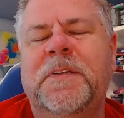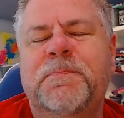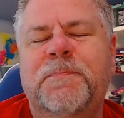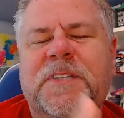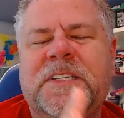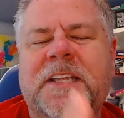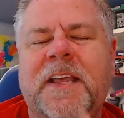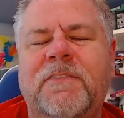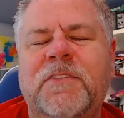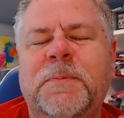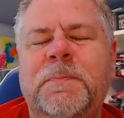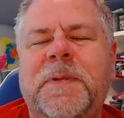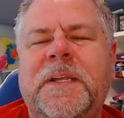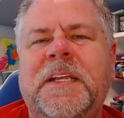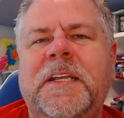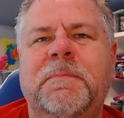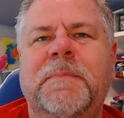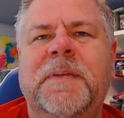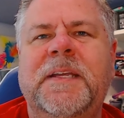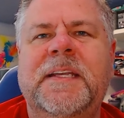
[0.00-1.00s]
7
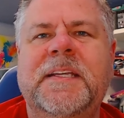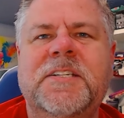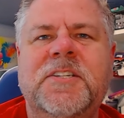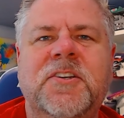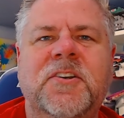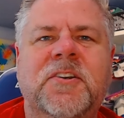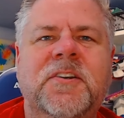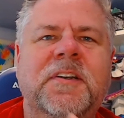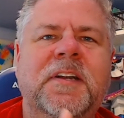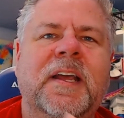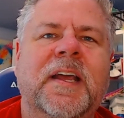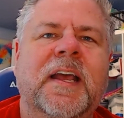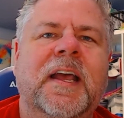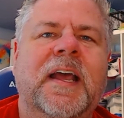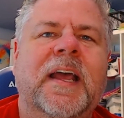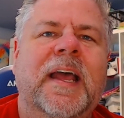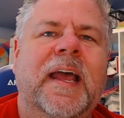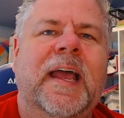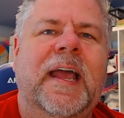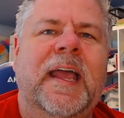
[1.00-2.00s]
p.m. Eastern
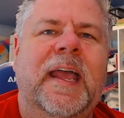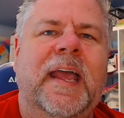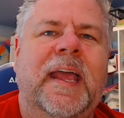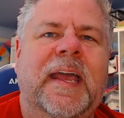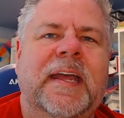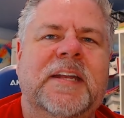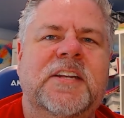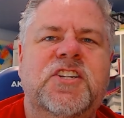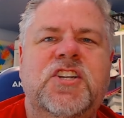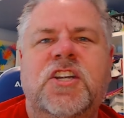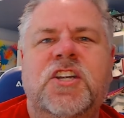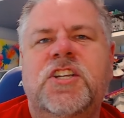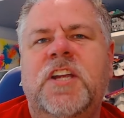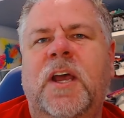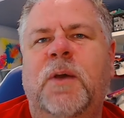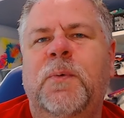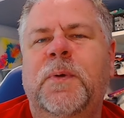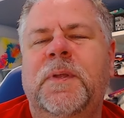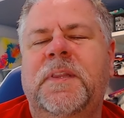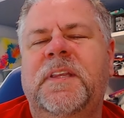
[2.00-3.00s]
and chit
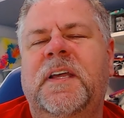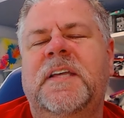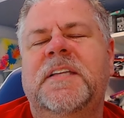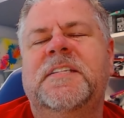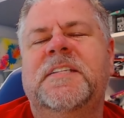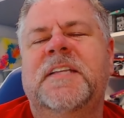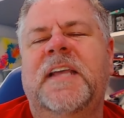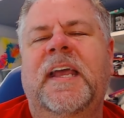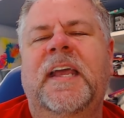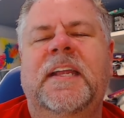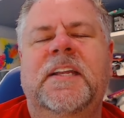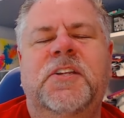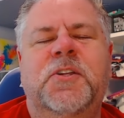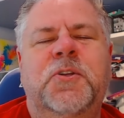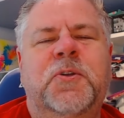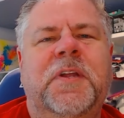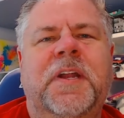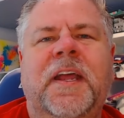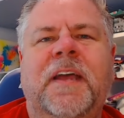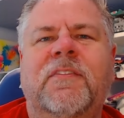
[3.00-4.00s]
chat with us, and
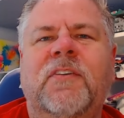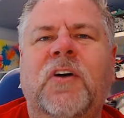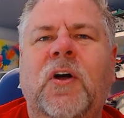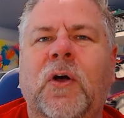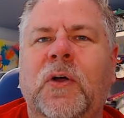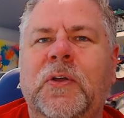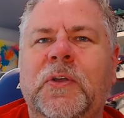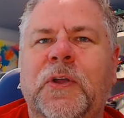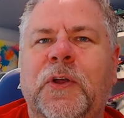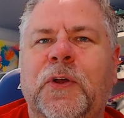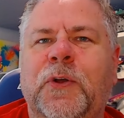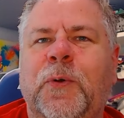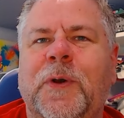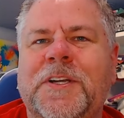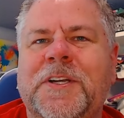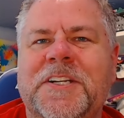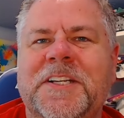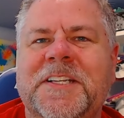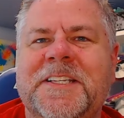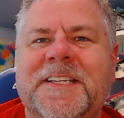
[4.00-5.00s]
you can have all your
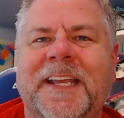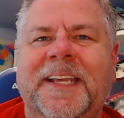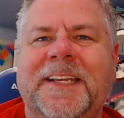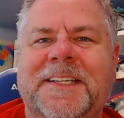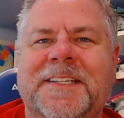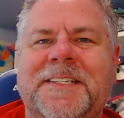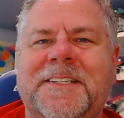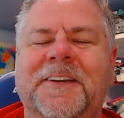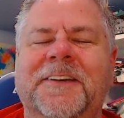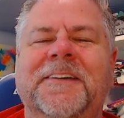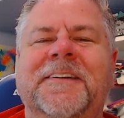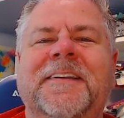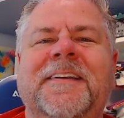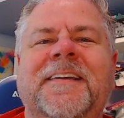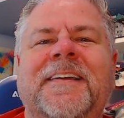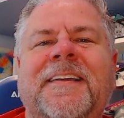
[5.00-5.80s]
questions answered.